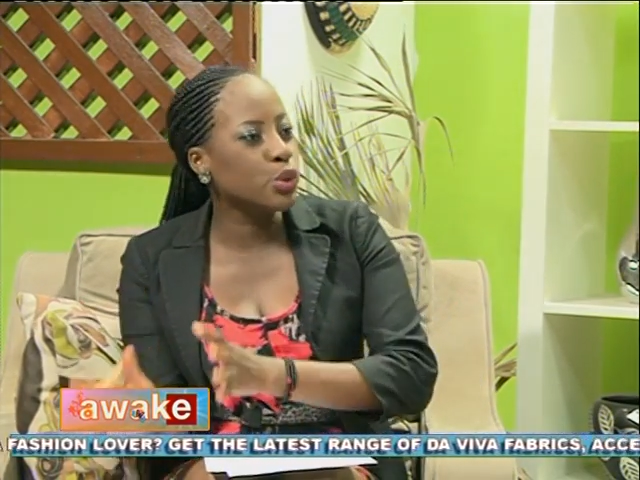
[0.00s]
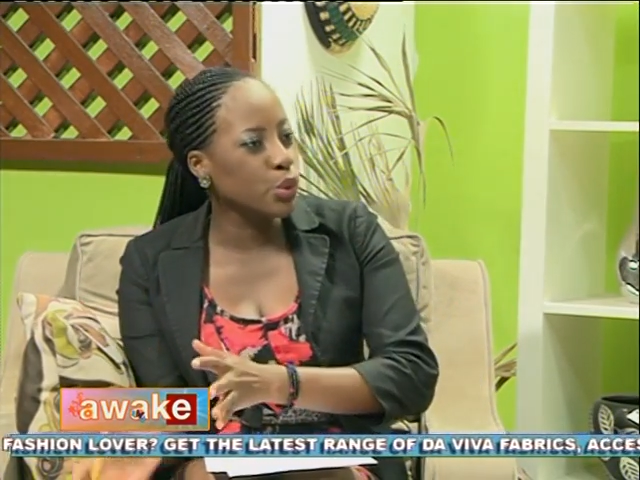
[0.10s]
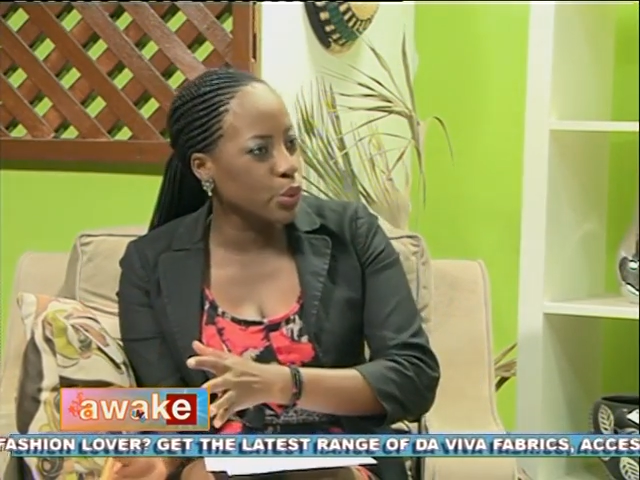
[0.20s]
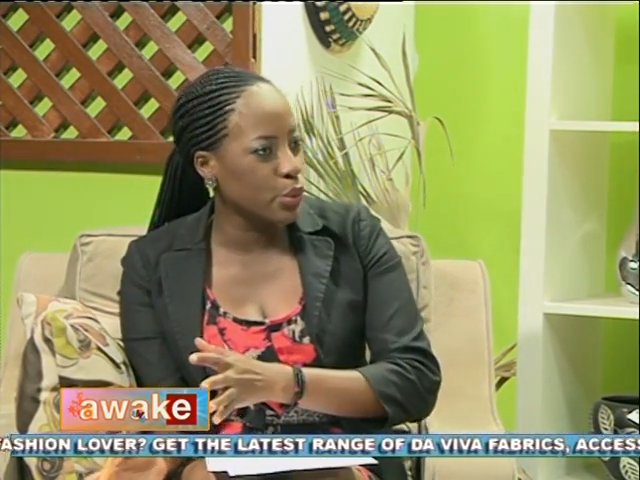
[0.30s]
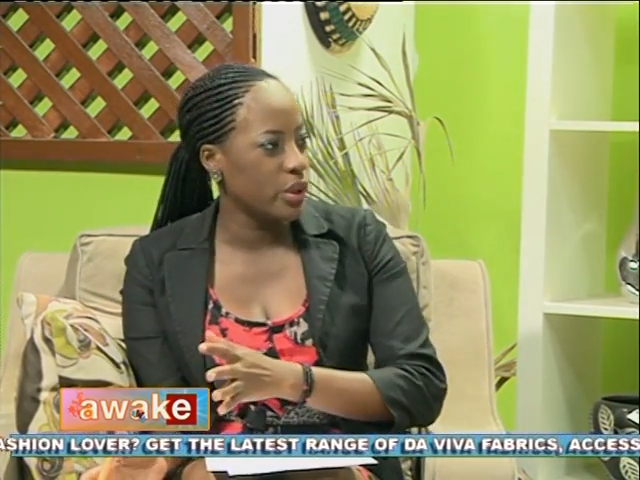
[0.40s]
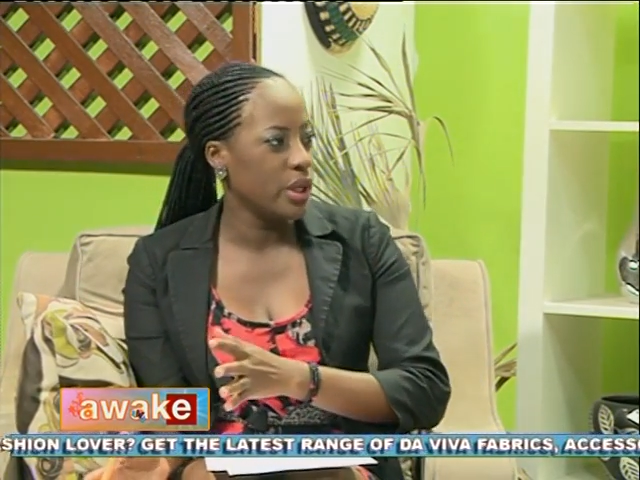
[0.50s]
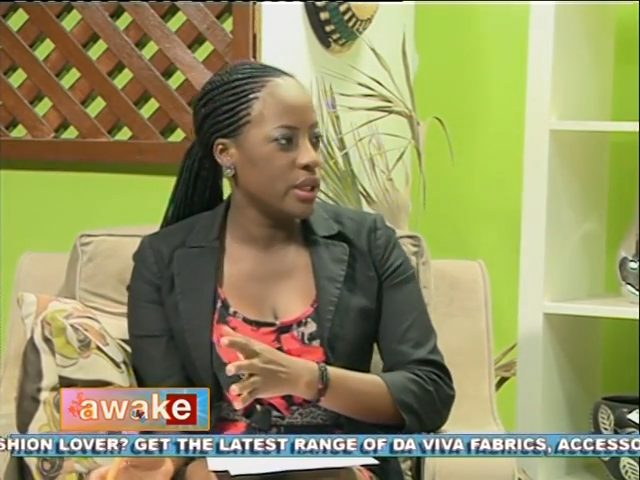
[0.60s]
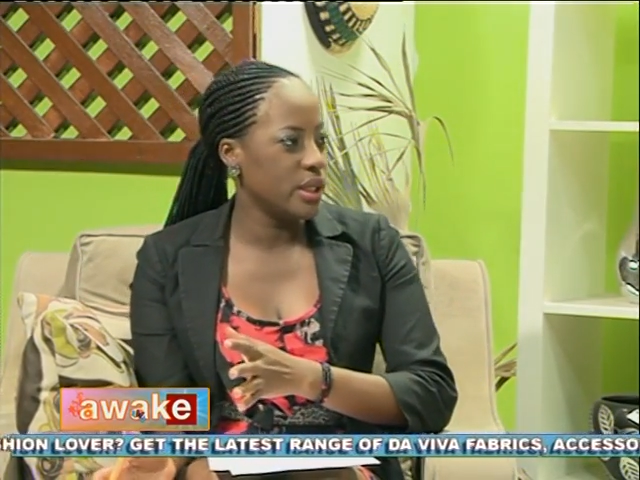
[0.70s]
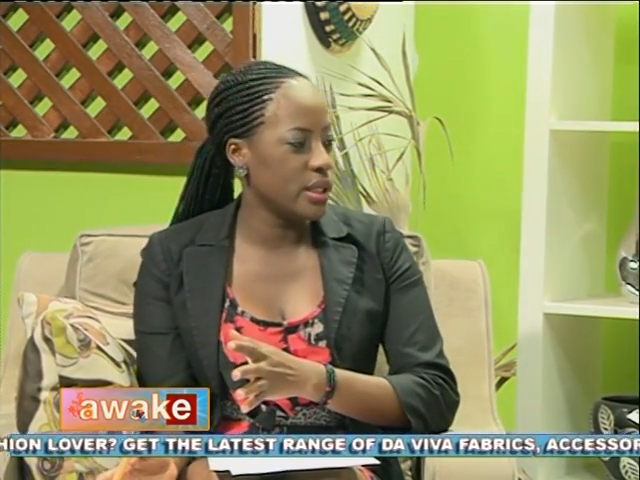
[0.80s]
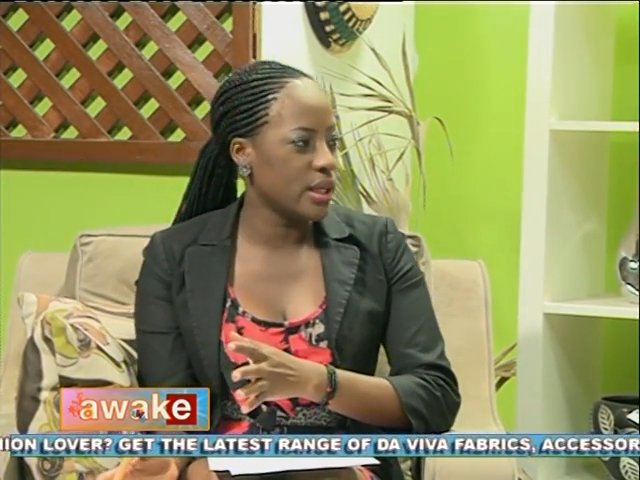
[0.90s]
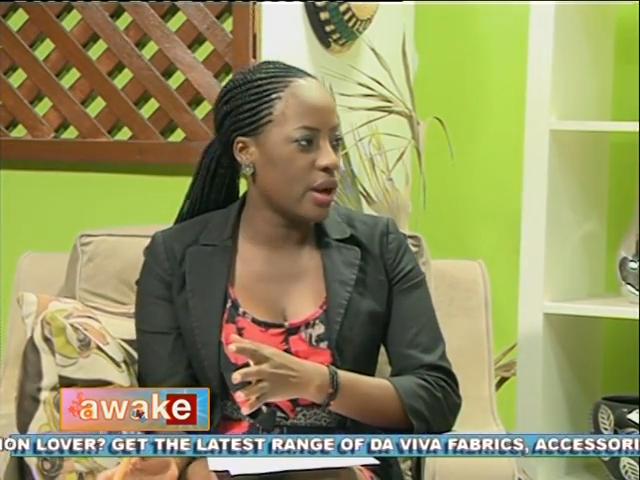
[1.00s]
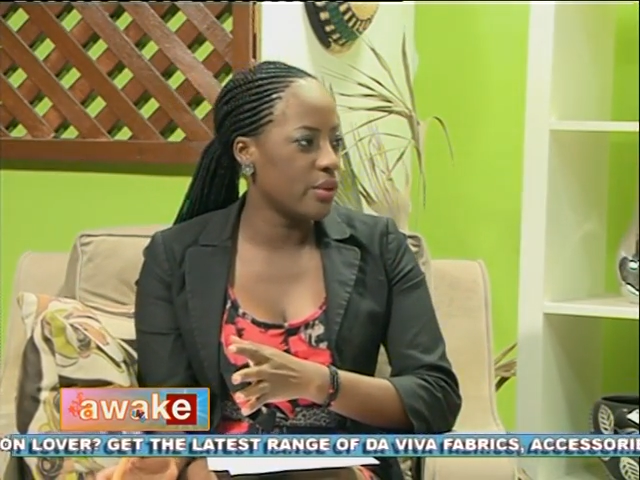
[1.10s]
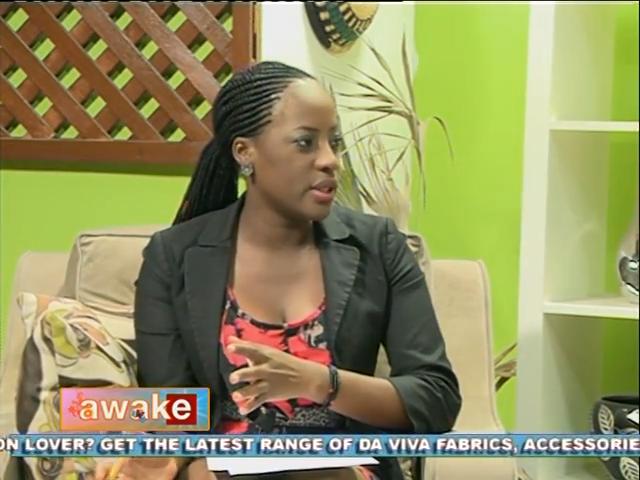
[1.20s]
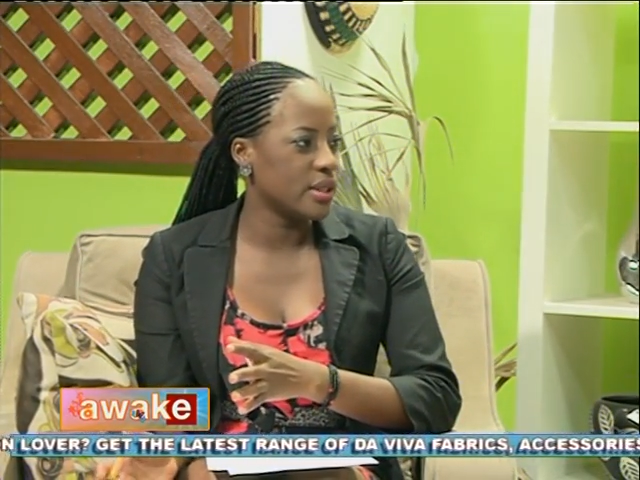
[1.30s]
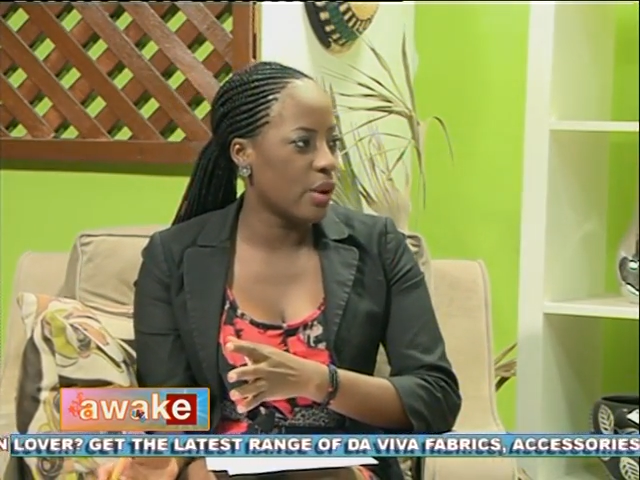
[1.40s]
to these
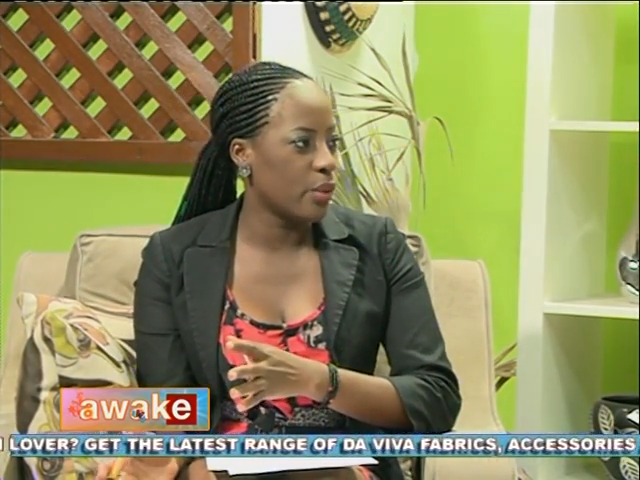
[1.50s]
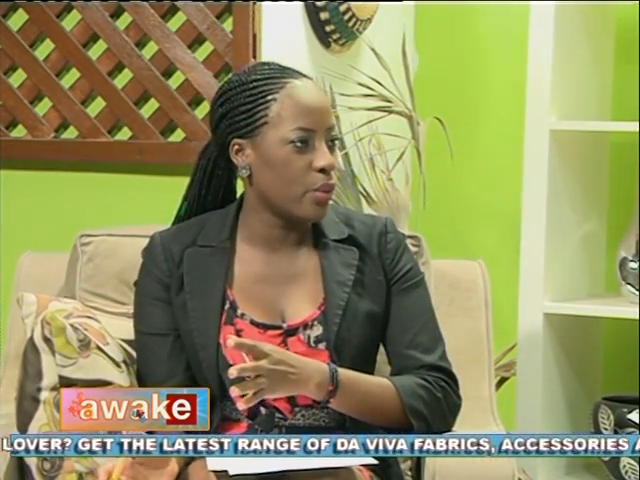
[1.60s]
areas that were